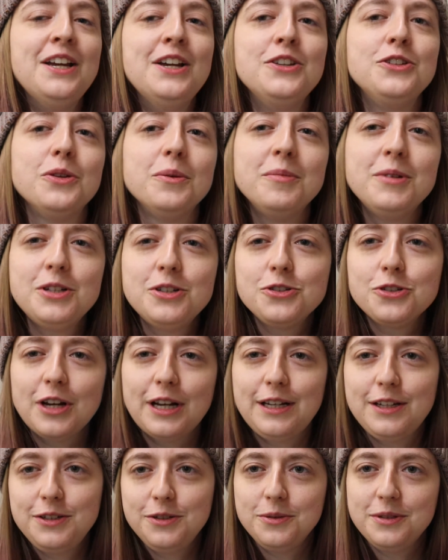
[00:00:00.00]
So I'm going to try
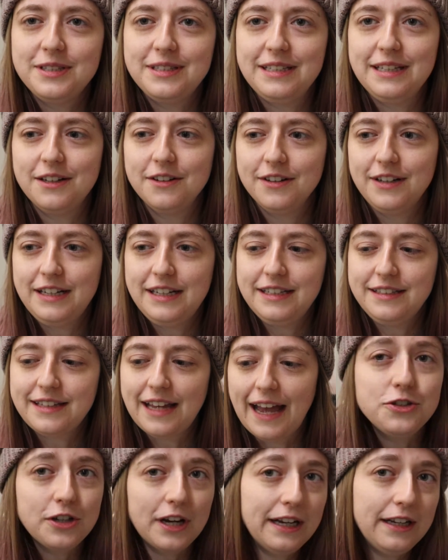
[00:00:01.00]
to do a series.
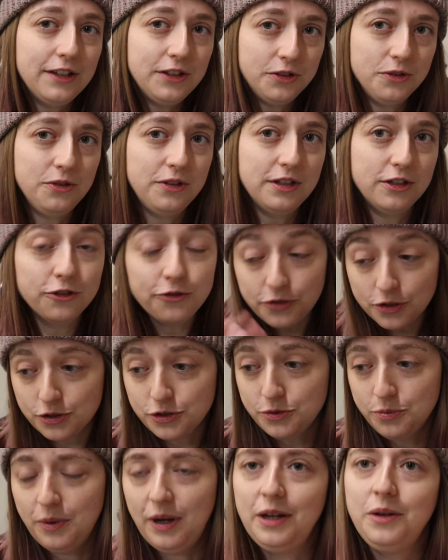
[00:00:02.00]
I try to do this
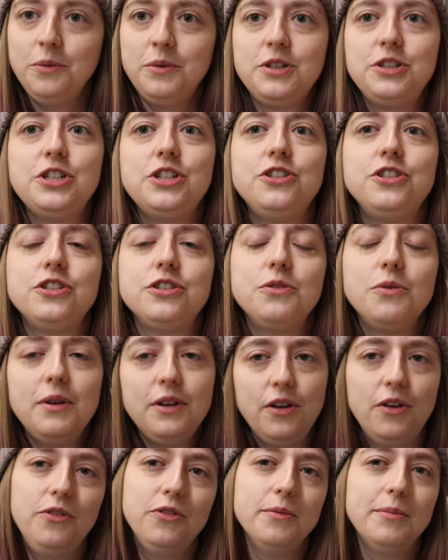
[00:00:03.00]
first one, which is just
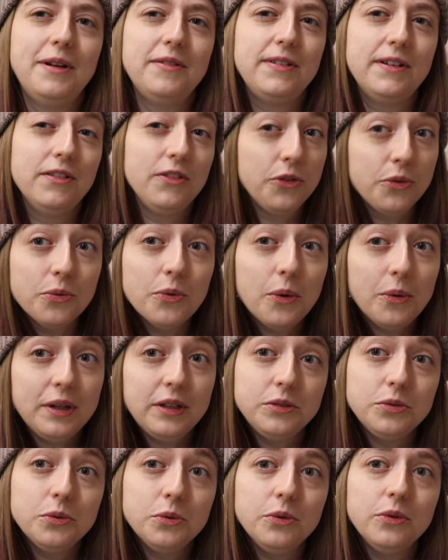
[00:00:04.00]
going over my favorite throwing
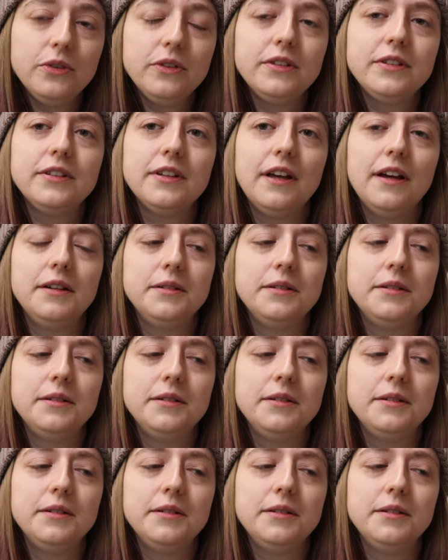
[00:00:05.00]
tools,